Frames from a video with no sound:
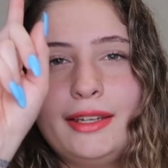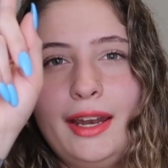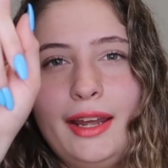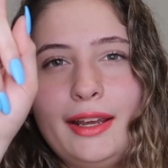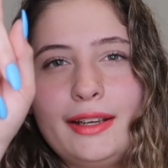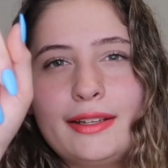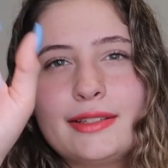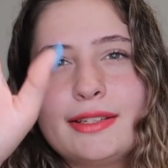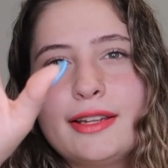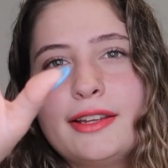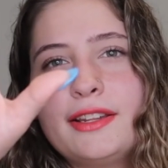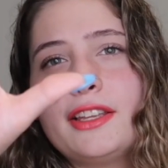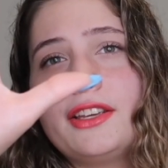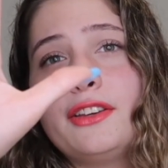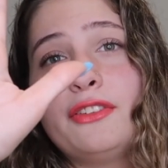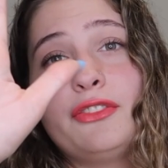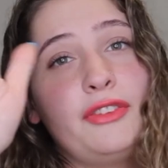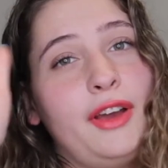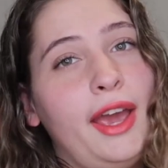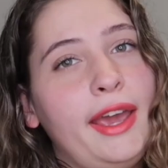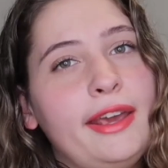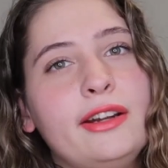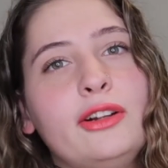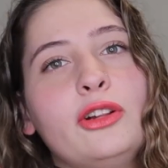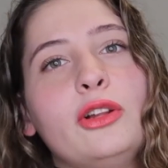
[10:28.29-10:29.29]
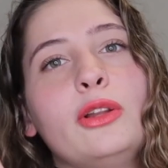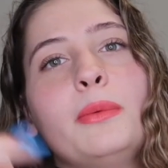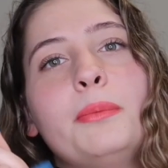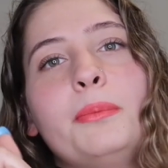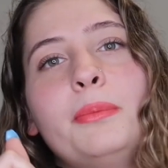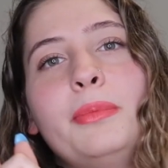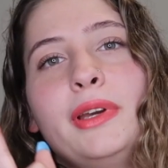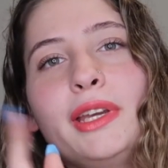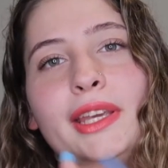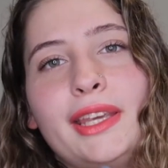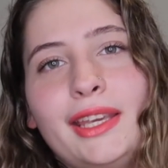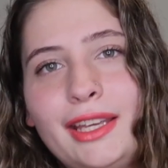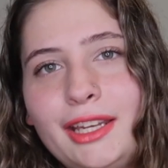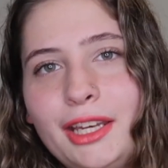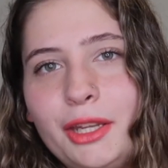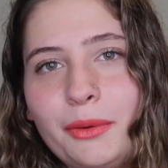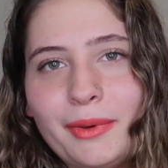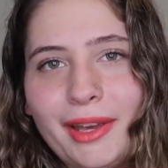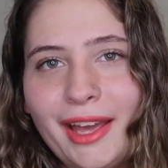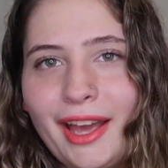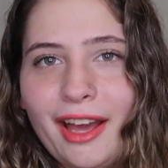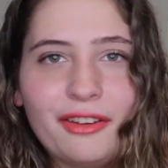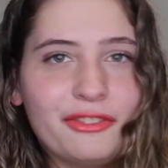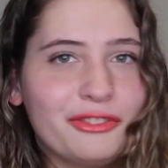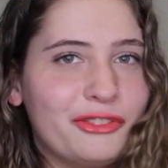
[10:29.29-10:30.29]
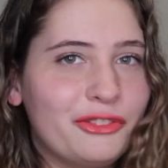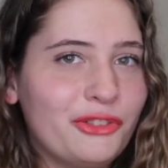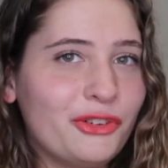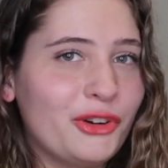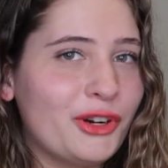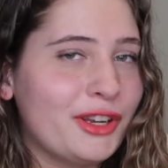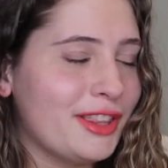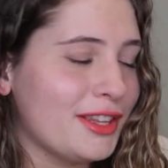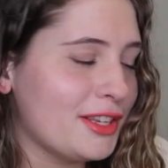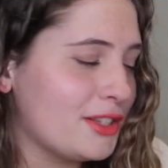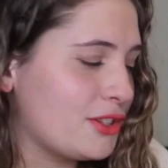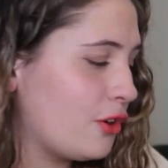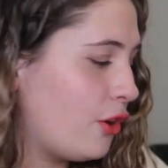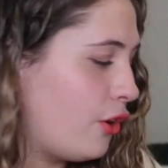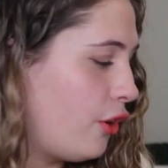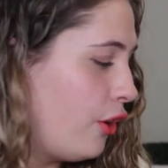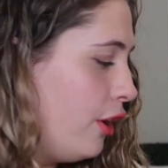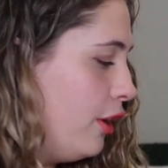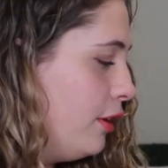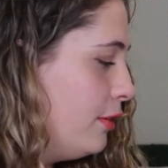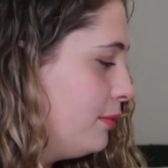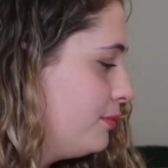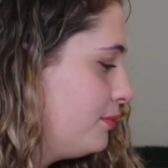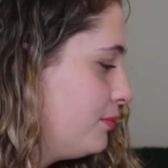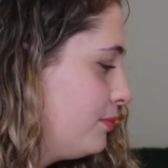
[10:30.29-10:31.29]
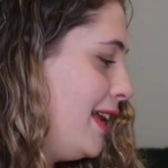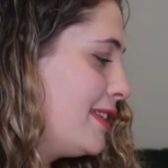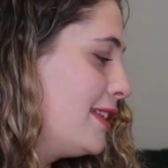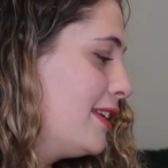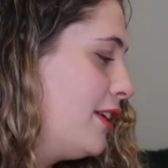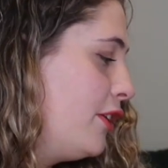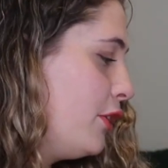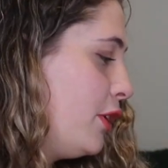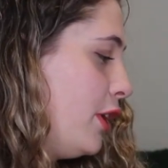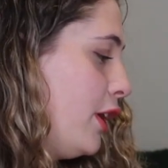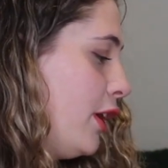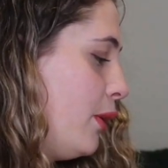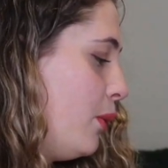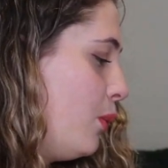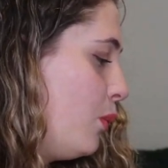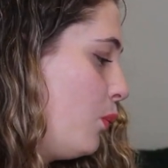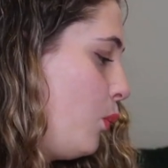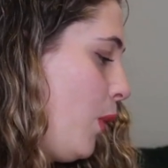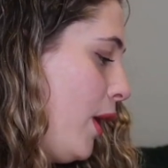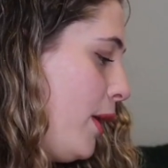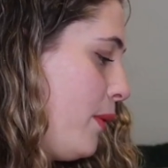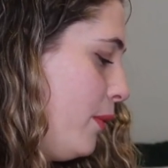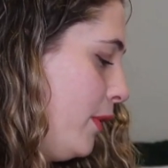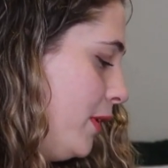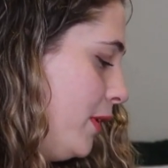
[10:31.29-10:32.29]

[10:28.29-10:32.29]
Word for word: next and the final bikini we have for this haul is another white